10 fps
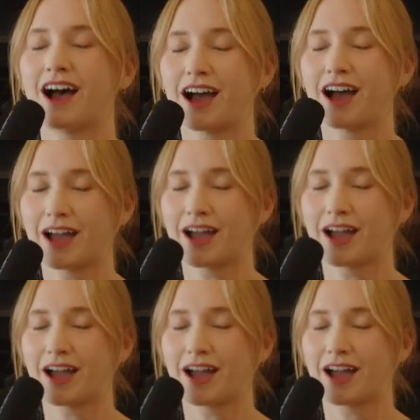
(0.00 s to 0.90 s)
I want to give
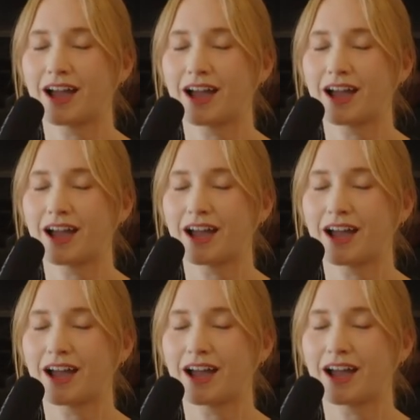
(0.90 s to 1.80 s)
a huge thank you
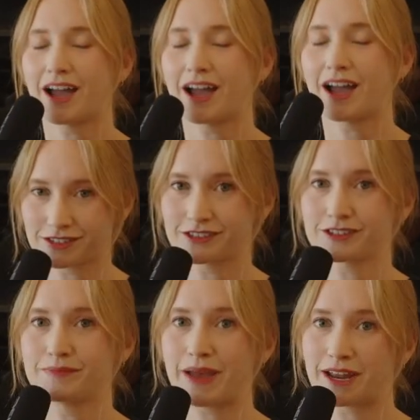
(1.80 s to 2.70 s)
to our
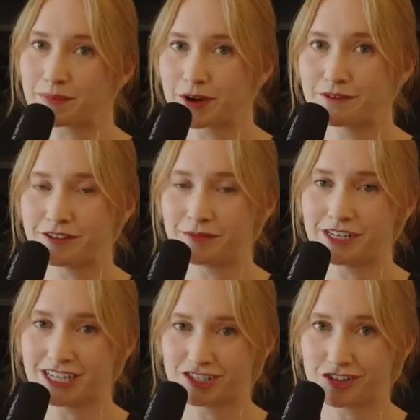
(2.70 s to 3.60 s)
sponsors, Band Pro Film
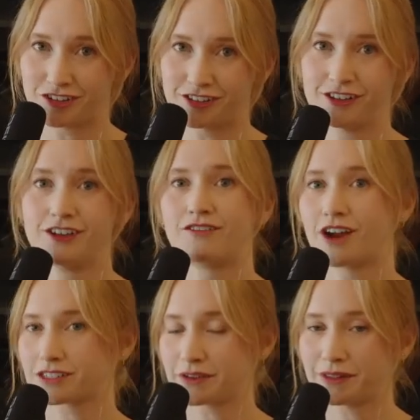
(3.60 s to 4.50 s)
and Digital,
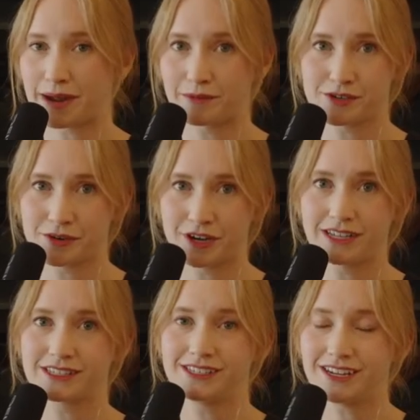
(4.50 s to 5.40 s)
Rosco
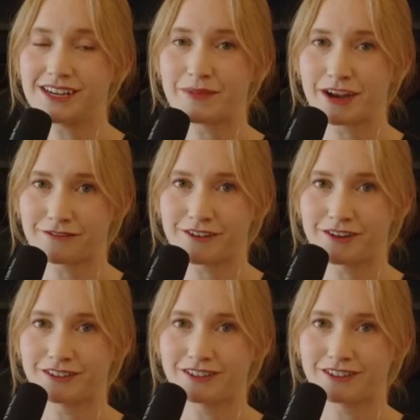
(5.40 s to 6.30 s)
Laboratories, Deity
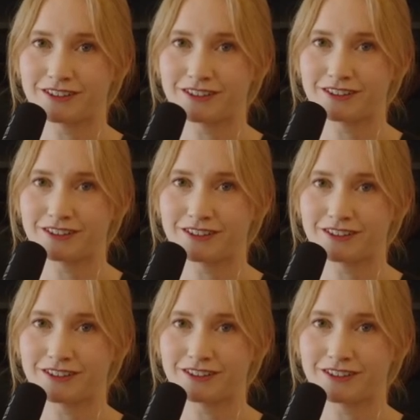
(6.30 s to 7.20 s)
Microphones, and
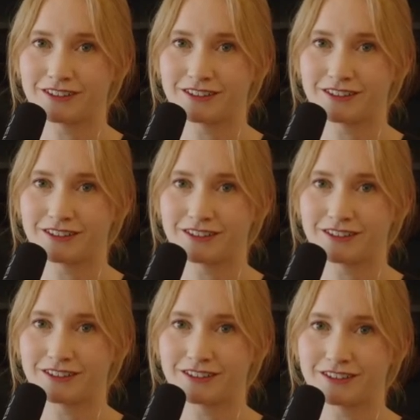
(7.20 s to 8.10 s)
Blackmagic Design.
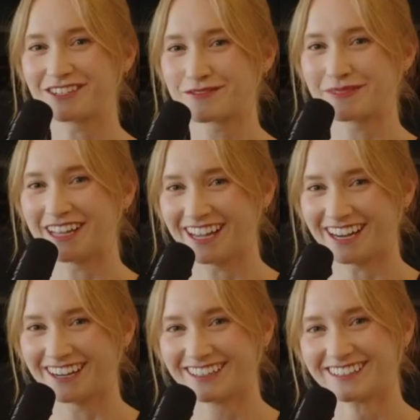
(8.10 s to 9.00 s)
Thanks for being
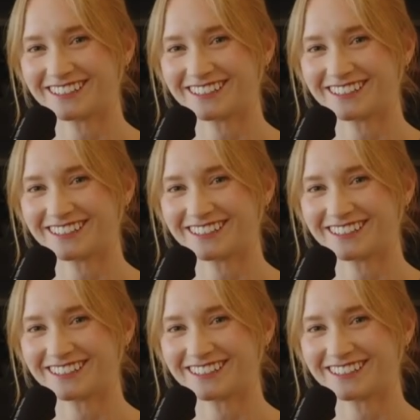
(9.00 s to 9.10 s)
here.